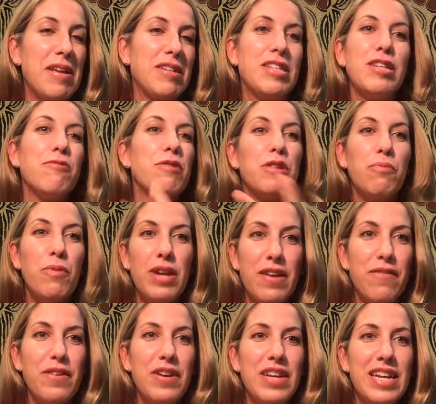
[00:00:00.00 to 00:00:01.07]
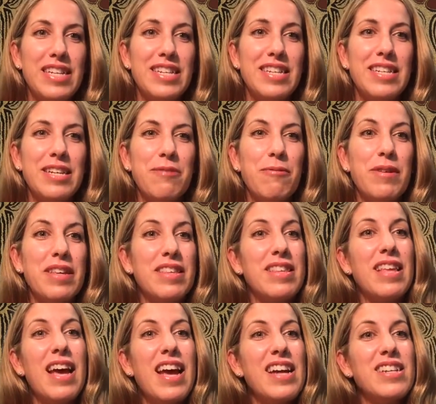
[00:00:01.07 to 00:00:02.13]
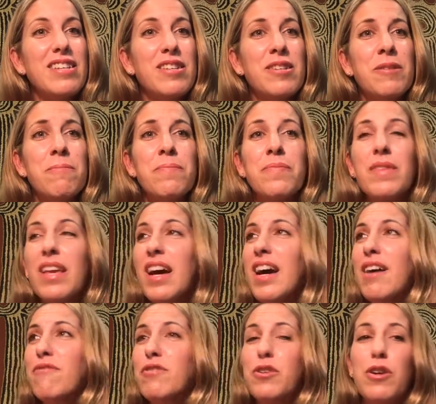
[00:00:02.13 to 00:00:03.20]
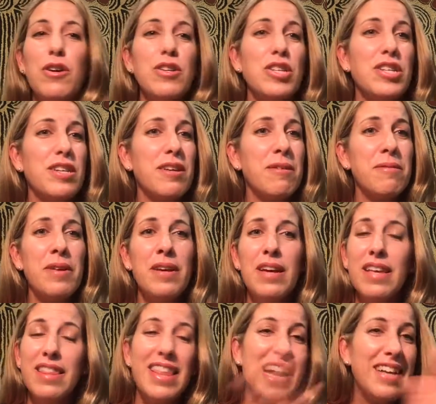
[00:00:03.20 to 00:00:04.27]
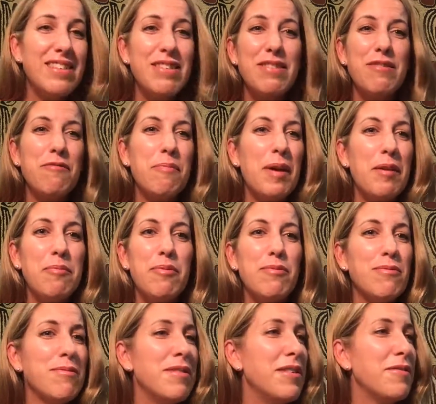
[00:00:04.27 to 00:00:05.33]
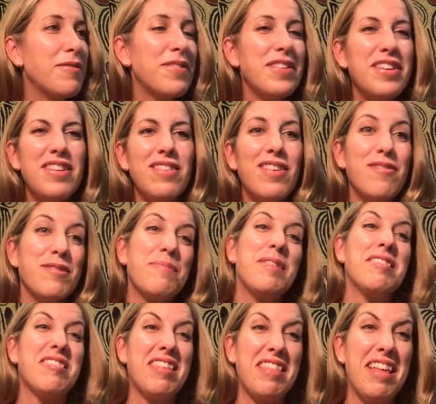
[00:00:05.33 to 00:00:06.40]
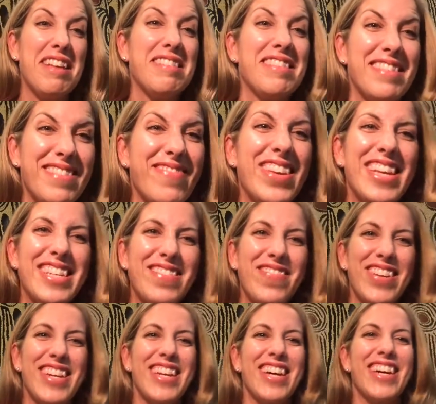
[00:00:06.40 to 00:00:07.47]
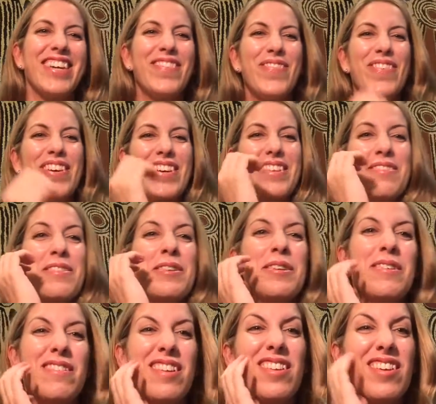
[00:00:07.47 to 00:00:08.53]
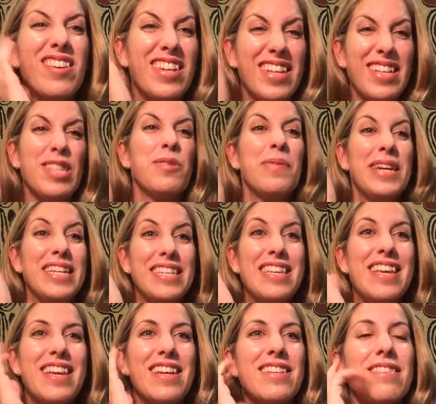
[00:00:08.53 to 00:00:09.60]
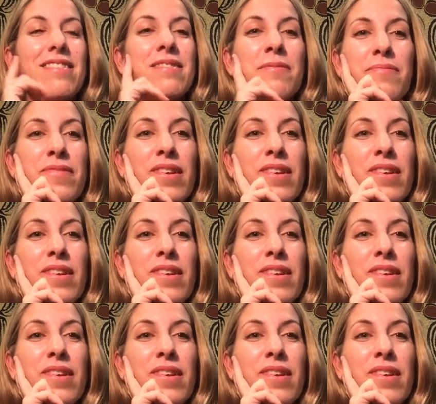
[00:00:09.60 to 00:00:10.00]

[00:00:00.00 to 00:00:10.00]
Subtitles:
deal with whatever you need to deal with. And after coaching thousands of people for, I was about to say thousands of years, but no, for nearly 20 years,